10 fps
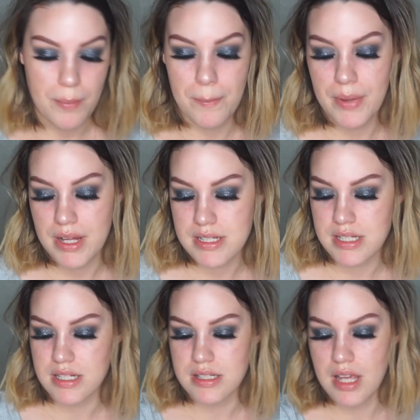But
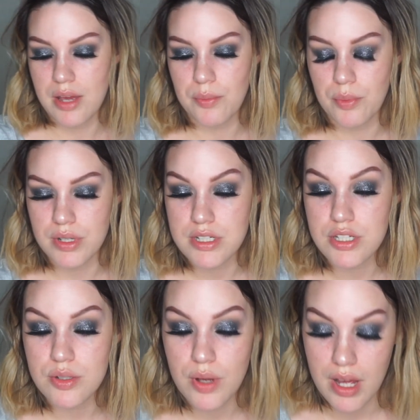since I want to
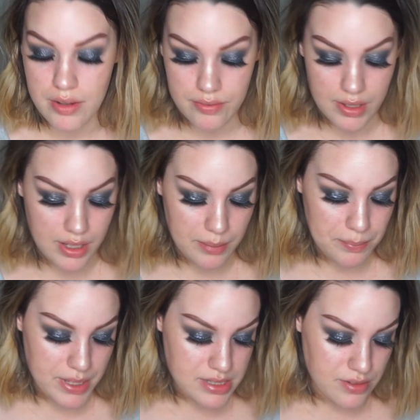have like
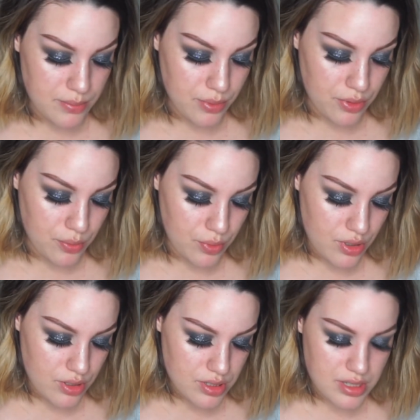best of both worlds,